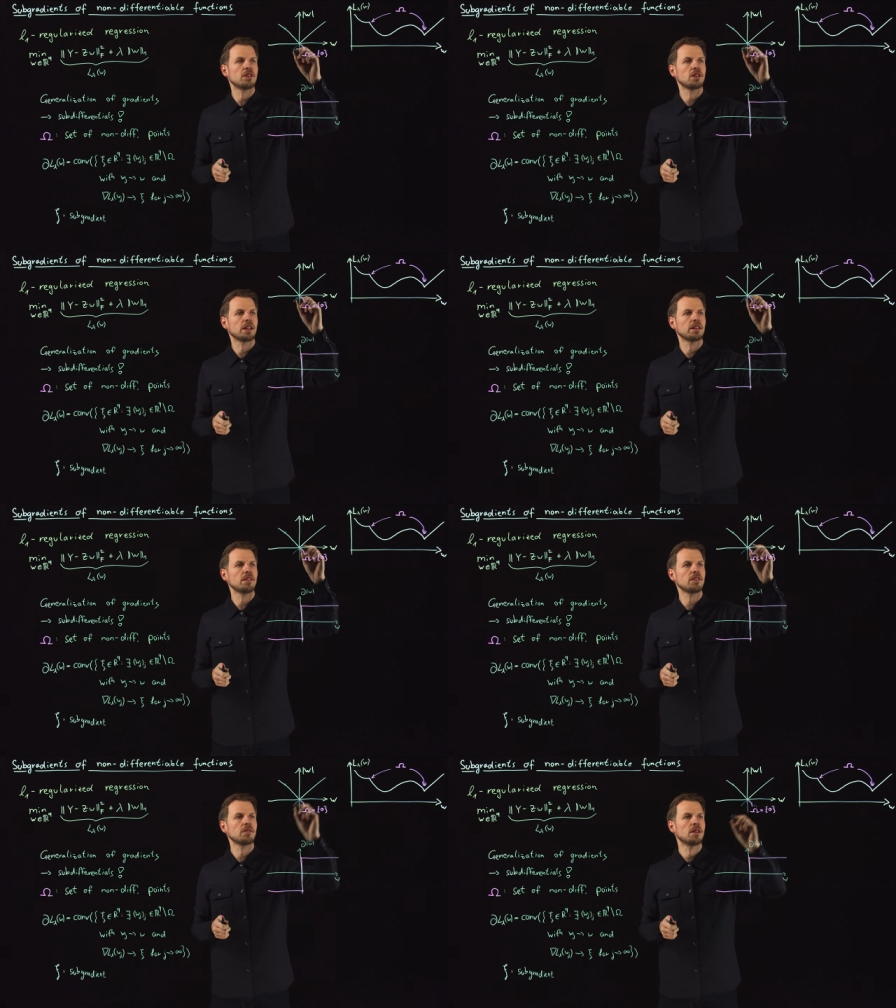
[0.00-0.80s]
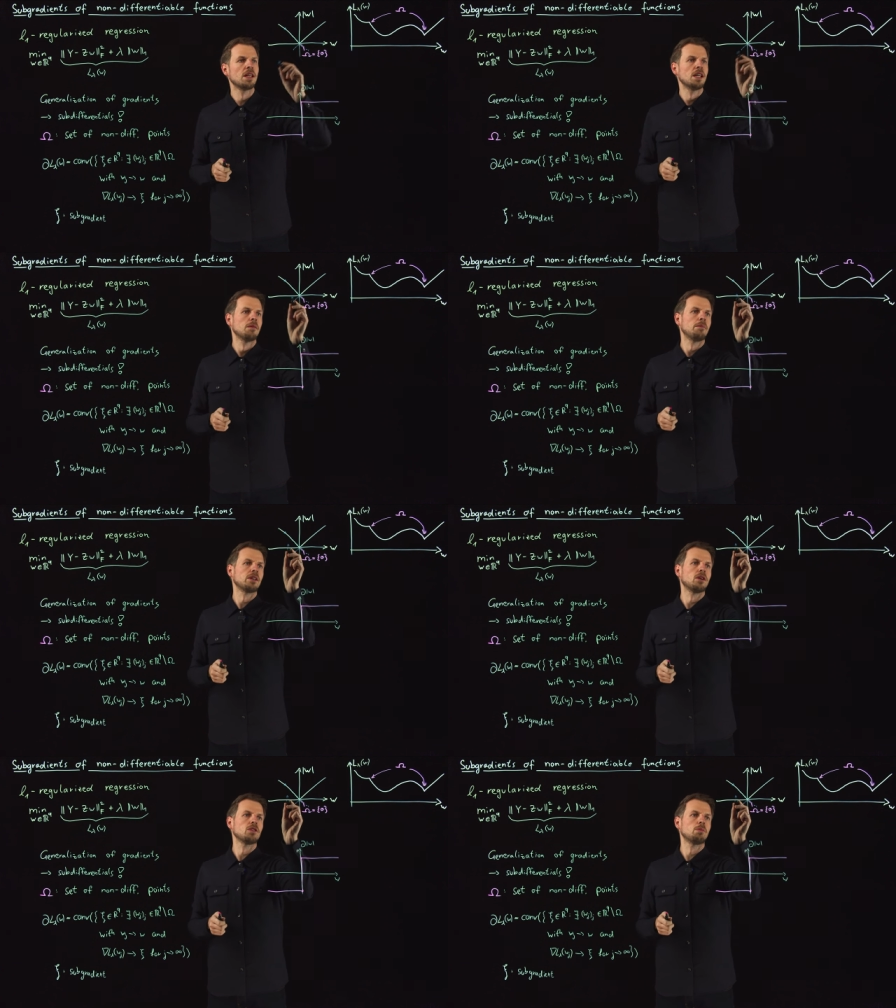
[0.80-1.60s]
like this, but
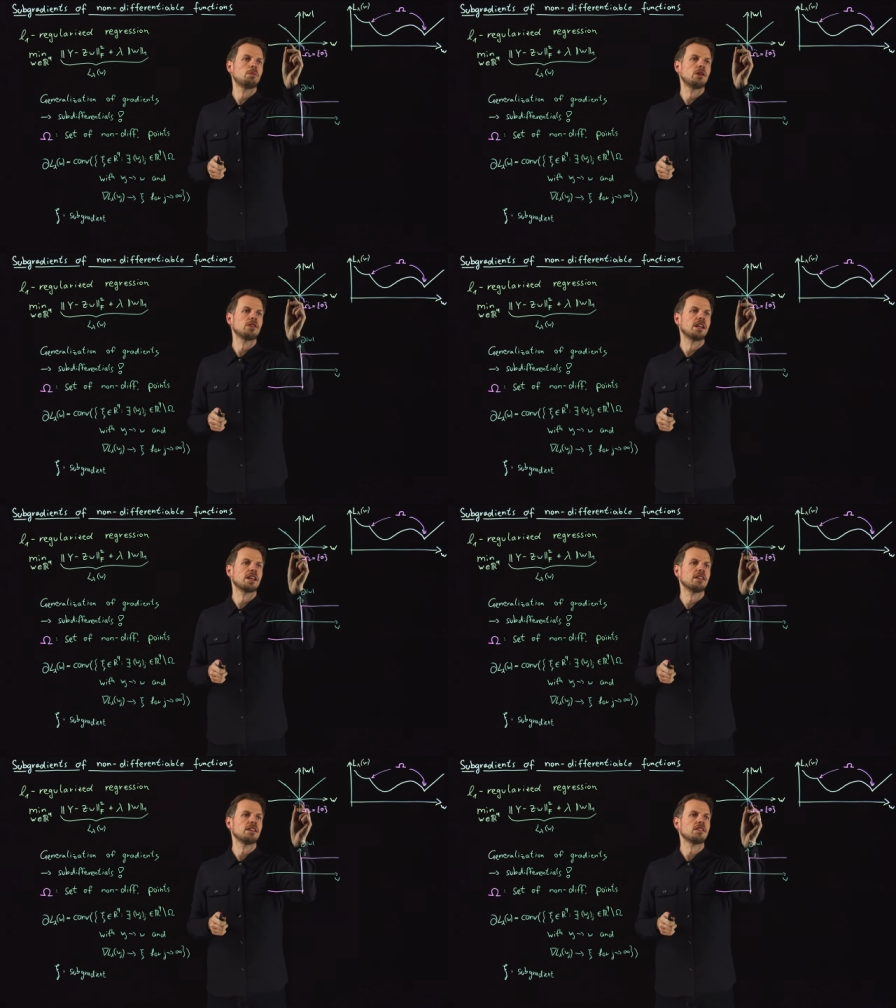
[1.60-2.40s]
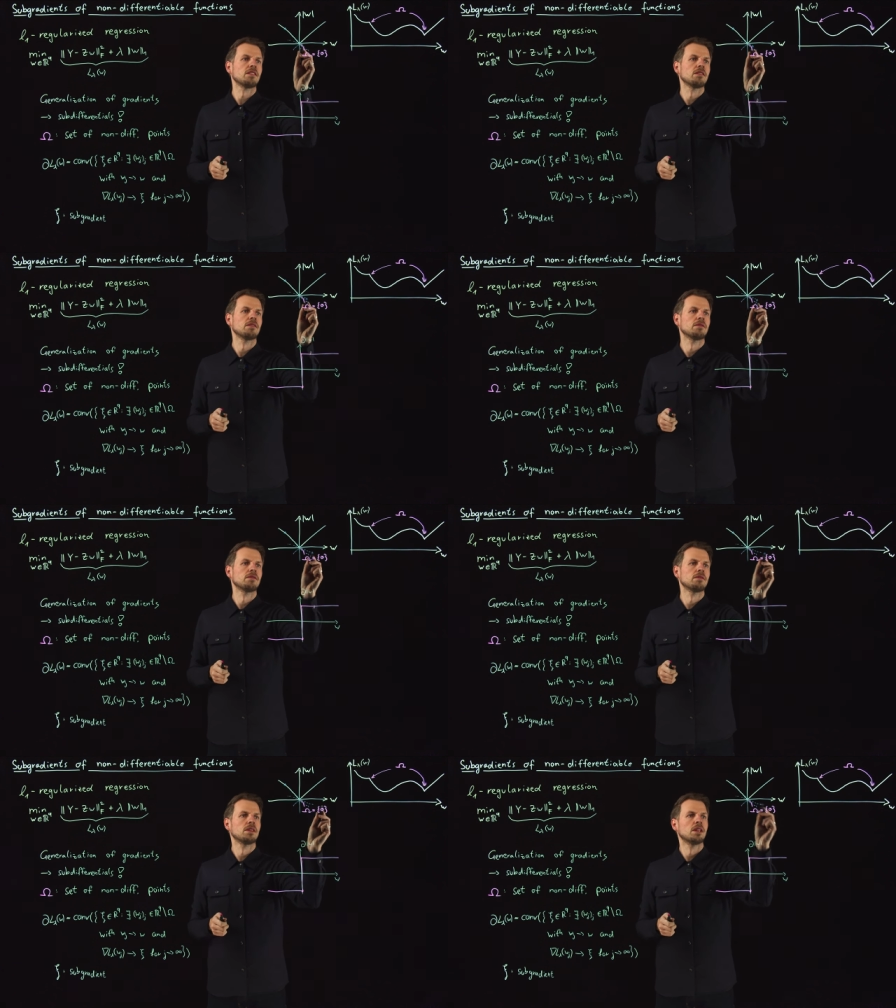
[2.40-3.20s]
also points like this,
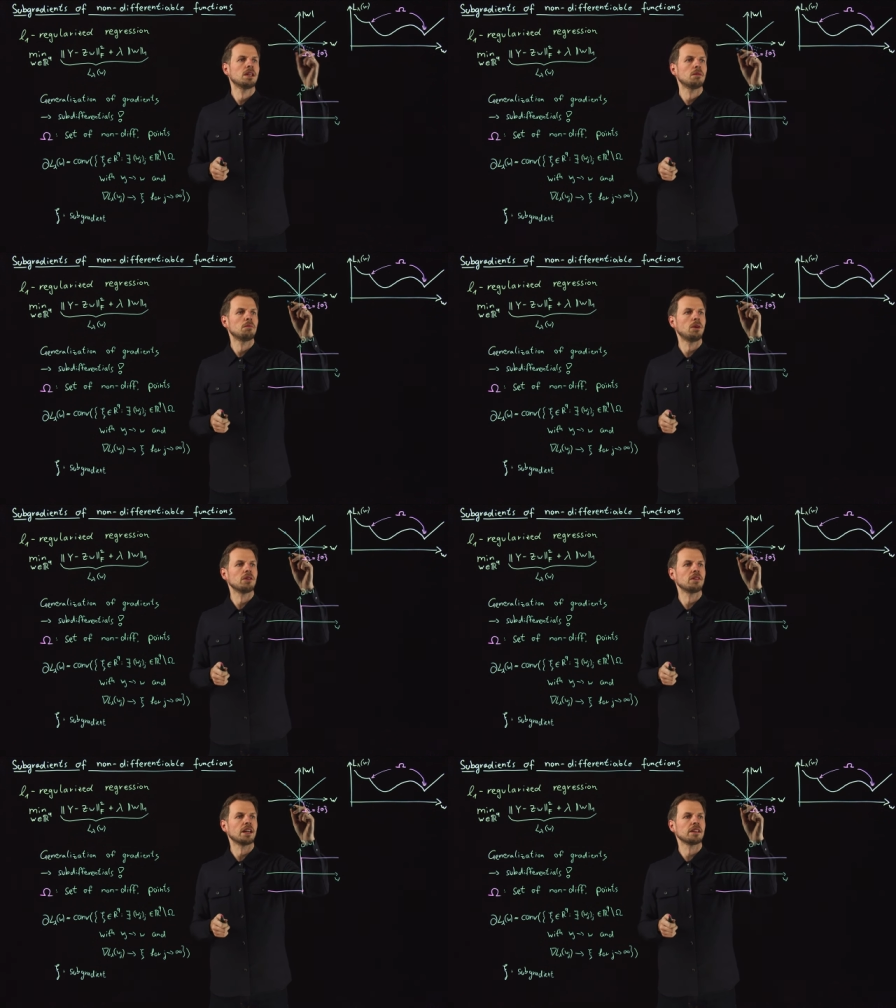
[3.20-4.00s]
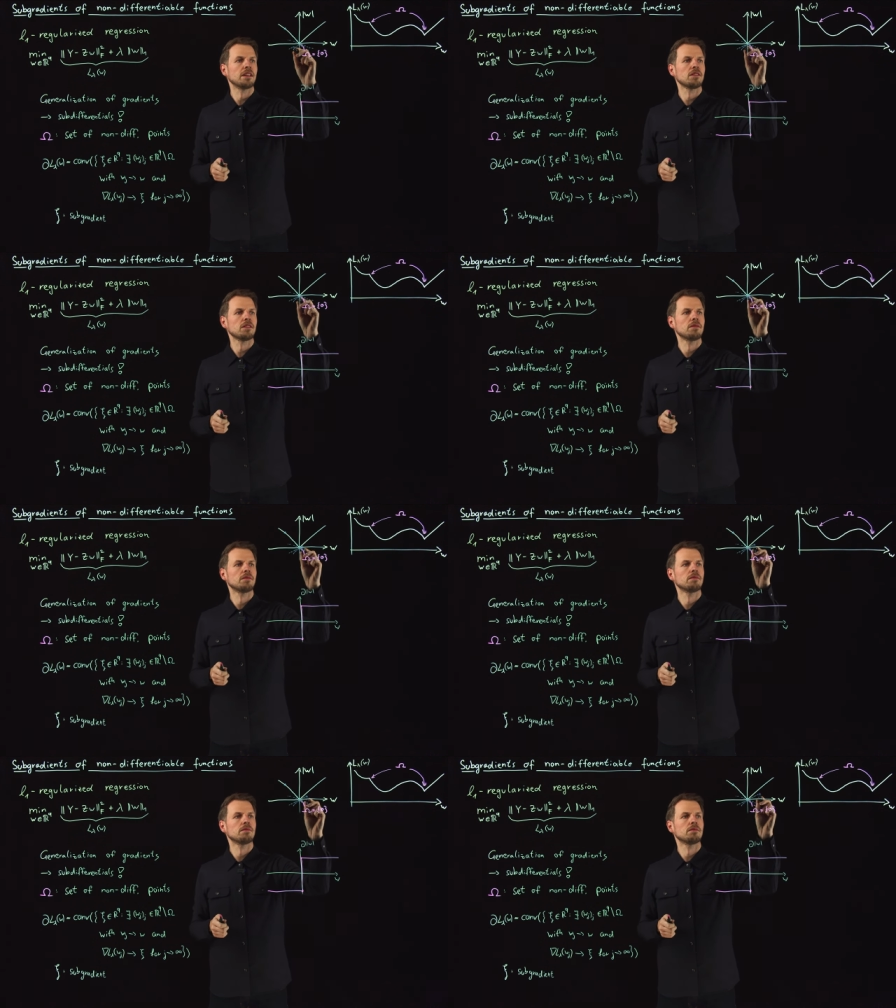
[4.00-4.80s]
points like this,
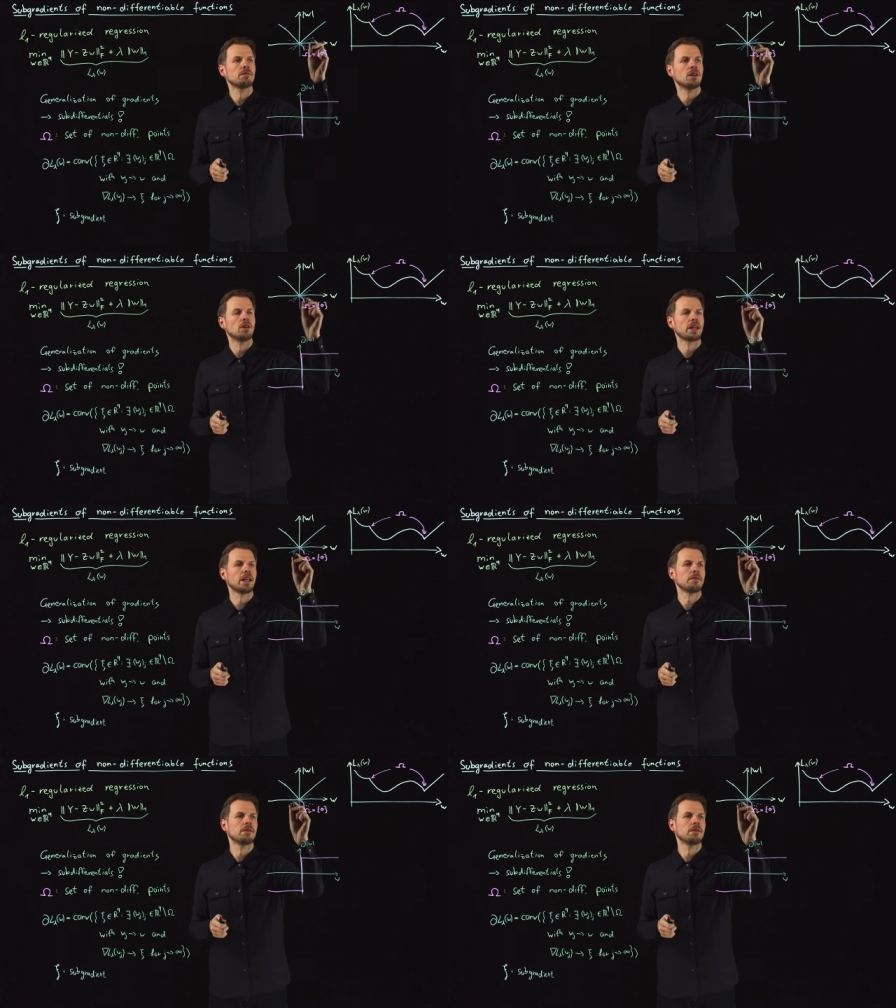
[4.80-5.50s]
okay?